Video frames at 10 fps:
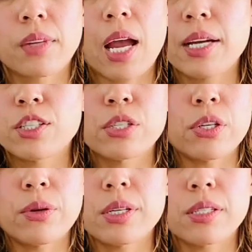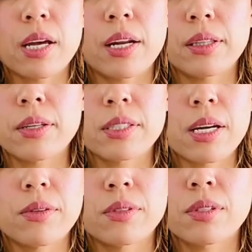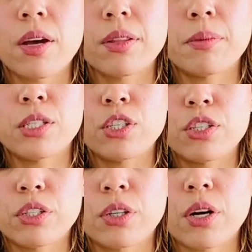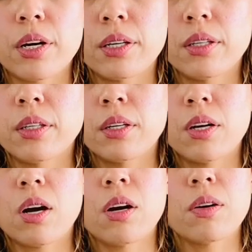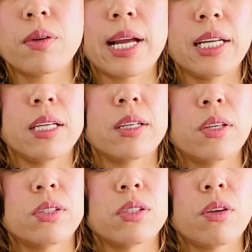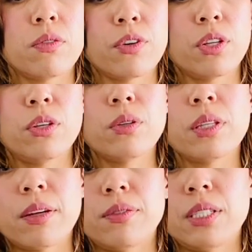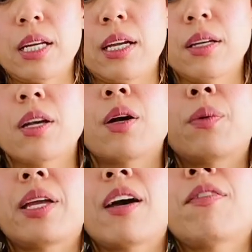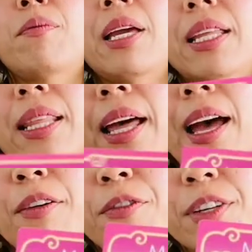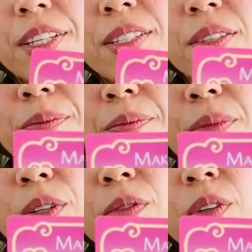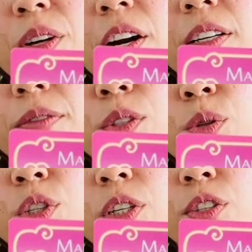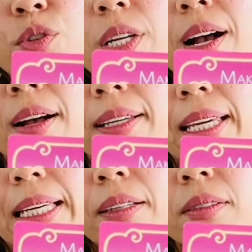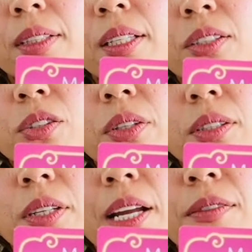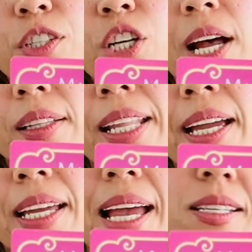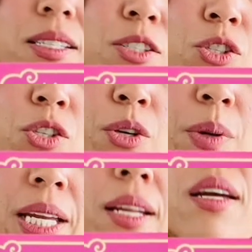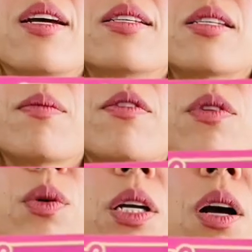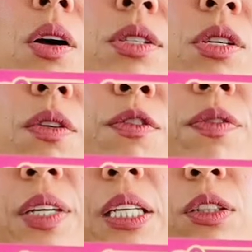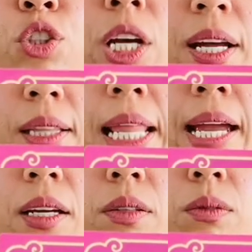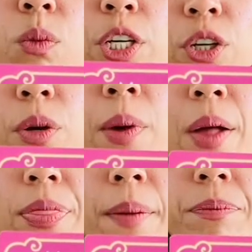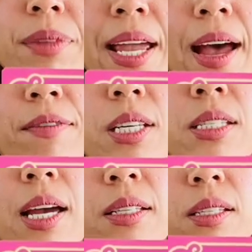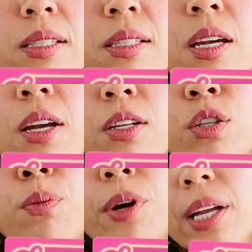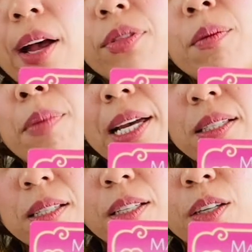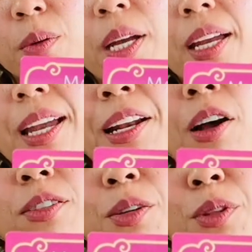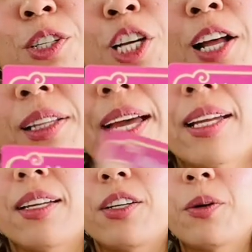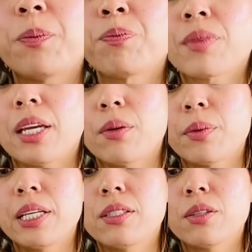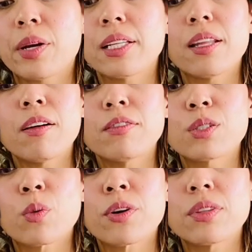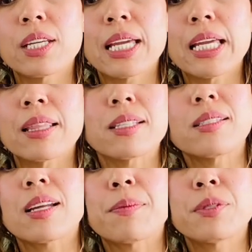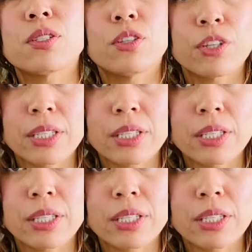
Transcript: I just noticed that. I looked down saw the magician card. Alrighty. So for the new love today, we have make the effort. Beautiful card of two children hugging. So this could have a childlike essence to it. Some of you could also feel childlike when you're around them. They have this essence to bring out the best in you and also the childlike in you. It reads, Great love is worth taking the steps you're